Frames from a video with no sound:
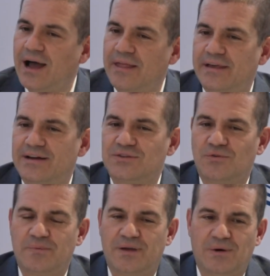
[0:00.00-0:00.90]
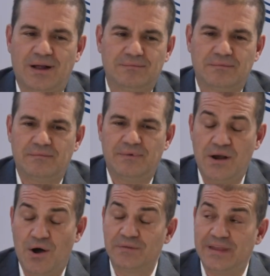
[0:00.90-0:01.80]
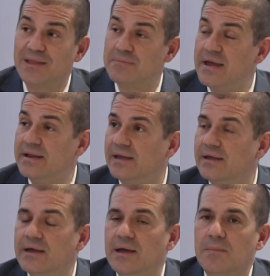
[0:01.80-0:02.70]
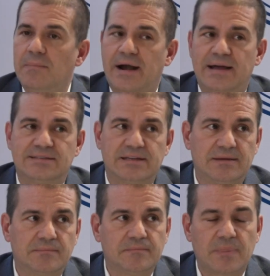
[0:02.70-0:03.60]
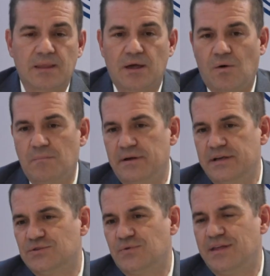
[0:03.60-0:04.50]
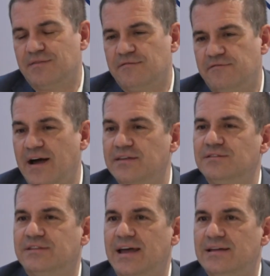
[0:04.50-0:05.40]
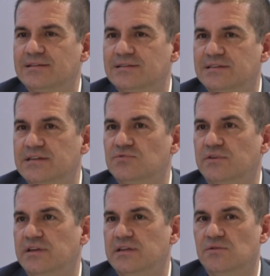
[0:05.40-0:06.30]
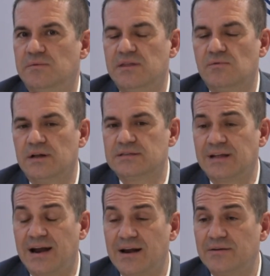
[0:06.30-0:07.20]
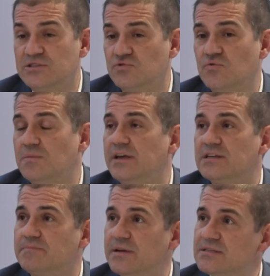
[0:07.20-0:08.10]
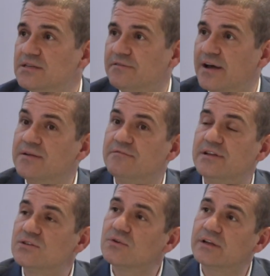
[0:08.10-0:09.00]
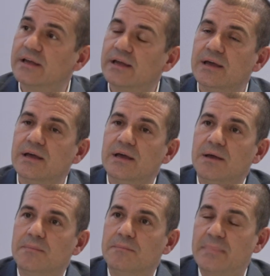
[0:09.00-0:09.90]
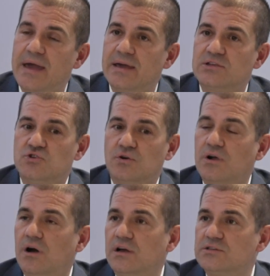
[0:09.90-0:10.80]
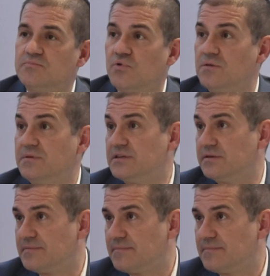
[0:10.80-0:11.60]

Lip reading: And the answer will be, well, not that many. But I've seen companies with 5 to 10 C-suite individuals that are extremely expensive and eventually make your costs prohibitive.